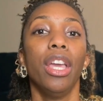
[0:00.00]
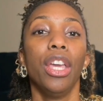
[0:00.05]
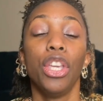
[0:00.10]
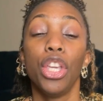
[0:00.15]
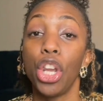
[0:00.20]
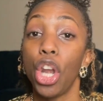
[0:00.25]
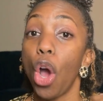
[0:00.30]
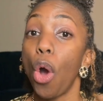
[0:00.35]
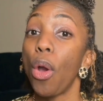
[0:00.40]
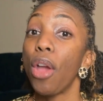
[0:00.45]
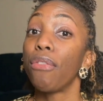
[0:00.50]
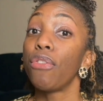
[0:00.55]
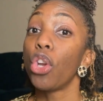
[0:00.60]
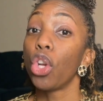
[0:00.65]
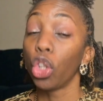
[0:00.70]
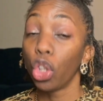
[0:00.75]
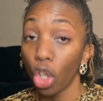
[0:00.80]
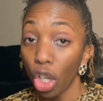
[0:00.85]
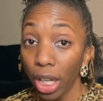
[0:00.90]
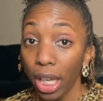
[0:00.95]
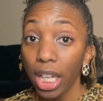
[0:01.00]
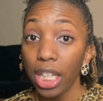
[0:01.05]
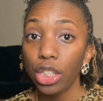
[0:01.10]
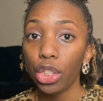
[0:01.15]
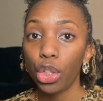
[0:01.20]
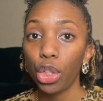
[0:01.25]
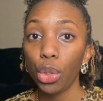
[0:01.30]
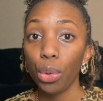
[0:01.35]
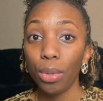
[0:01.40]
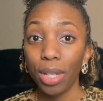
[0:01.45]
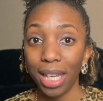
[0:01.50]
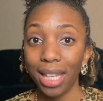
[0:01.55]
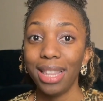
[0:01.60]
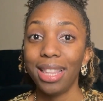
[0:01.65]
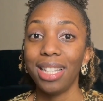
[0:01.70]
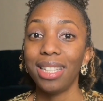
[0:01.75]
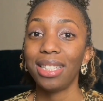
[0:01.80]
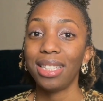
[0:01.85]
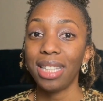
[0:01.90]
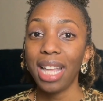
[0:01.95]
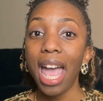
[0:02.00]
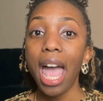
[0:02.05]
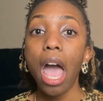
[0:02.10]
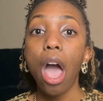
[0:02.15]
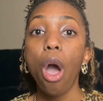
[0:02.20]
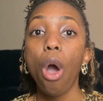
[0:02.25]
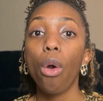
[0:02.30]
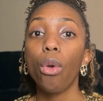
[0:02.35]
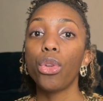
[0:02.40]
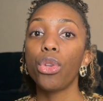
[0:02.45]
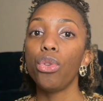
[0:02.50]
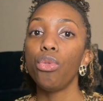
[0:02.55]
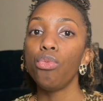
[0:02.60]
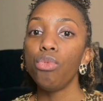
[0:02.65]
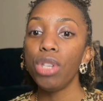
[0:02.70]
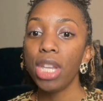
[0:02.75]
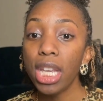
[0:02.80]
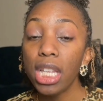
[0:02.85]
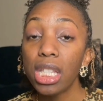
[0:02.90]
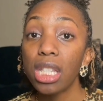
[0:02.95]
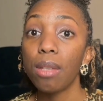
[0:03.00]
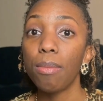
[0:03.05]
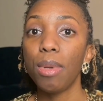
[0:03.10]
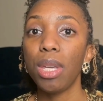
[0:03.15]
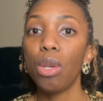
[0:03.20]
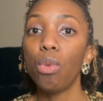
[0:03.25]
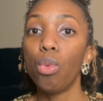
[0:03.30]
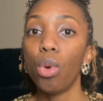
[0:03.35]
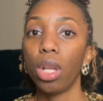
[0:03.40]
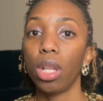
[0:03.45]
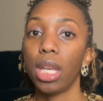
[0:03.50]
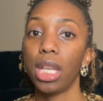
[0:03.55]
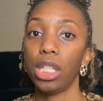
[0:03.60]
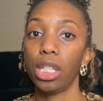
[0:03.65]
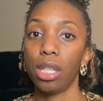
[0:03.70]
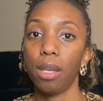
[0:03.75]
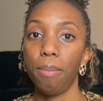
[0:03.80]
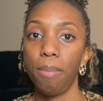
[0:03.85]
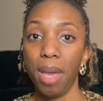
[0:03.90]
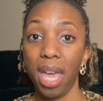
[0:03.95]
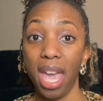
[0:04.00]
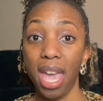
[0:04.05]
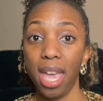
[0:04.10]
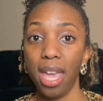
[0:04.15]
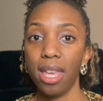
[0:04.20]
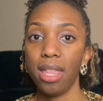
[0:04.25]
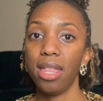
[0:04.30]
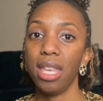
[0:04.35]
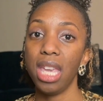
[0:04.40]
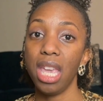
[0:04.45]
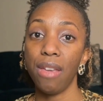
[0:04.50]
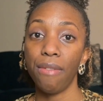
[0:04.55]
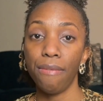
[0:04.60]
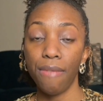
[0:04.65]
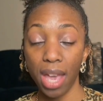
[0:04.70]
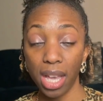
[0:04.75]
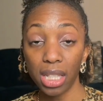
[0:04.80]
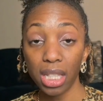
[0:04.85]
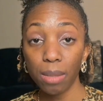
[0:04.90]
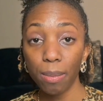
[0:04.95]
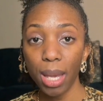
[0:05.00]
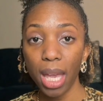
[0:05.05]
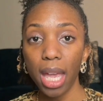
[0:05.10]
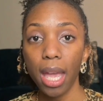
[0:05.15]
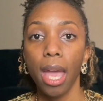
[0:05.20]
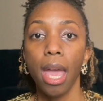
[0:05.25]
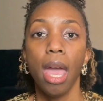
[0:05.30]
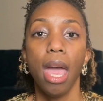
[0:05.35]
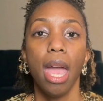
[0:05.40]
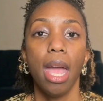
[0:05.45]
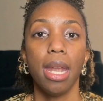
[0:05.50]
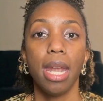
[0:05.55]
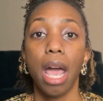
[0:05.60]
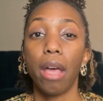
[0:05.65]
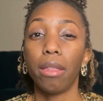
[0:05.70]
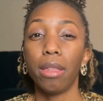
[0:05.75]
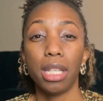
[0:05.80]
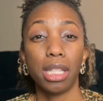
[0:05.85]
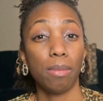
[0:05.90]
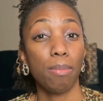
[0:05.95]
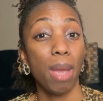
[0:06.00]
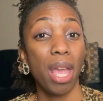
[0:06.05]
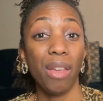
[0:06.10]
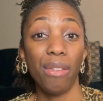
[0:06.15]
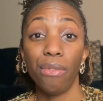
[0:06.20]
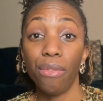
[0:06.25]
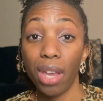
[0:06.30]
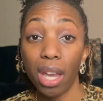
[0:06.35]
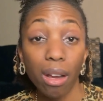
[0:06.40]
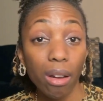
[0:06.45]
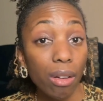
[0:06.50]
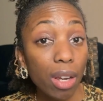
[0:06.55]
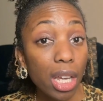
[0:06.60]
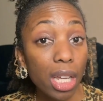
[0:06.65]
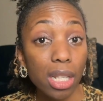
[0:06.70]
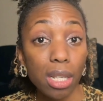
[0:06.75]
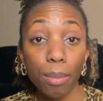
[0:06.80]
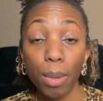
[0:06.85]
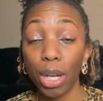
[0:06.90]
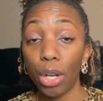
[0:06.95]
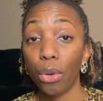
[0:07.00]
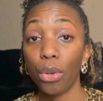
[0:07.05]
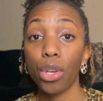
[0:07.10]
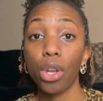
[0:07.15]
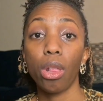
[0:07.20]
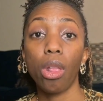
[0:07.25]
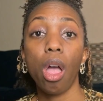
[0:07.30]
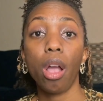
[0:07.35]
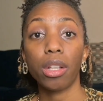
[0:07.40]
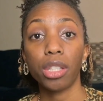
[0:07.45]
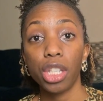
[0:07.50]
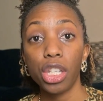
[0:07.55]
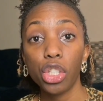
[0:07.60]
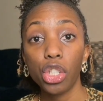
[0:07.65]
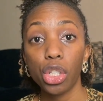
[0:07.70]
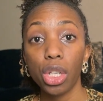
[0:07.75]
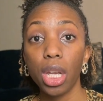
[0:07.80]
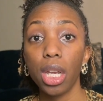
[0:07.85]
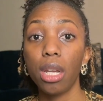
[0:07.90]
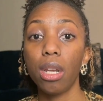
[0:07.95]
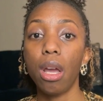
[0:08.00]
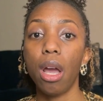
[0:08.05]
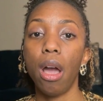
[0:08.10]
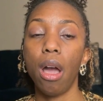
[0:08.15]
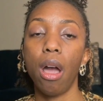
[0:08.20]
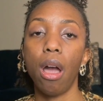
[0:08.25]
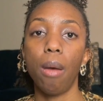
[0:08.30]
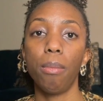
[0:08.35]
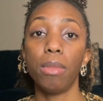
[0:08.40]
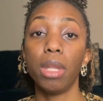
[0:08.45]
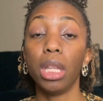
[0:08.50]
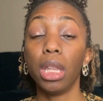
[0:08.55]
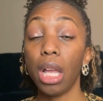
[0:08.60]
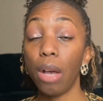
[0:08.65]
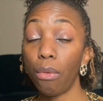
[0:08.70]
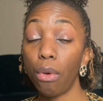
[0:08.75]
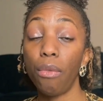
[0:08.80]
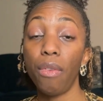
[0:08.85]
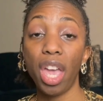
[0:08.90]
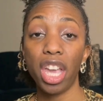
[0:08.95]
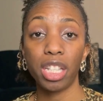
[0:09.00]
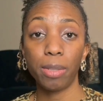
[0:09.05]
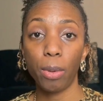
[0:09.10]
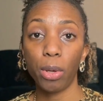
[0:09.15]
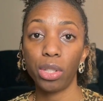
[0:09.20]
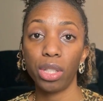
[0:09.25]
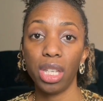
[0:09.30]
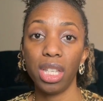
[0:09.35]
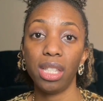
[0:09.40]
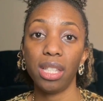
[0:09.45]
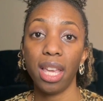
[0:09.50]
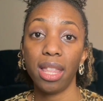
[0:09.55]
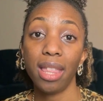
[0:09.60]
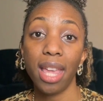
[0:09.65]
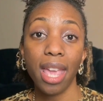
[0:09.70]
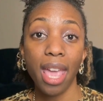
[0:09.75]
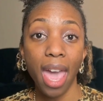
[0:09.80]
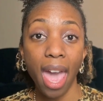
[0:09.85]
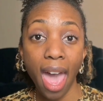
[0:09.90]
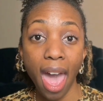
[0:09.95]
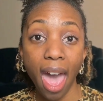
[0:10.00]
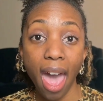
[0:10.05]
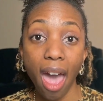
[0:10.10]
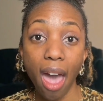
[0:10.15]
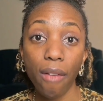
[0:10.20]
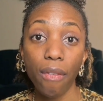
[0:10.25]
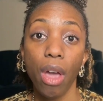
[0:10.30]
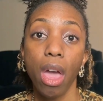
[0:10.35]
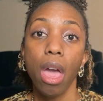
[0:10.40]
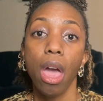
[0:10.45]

if you're looking to get this style, you need to be willing to pay the investment. Now, this may vary depending on your loctician, the level of expertise that they have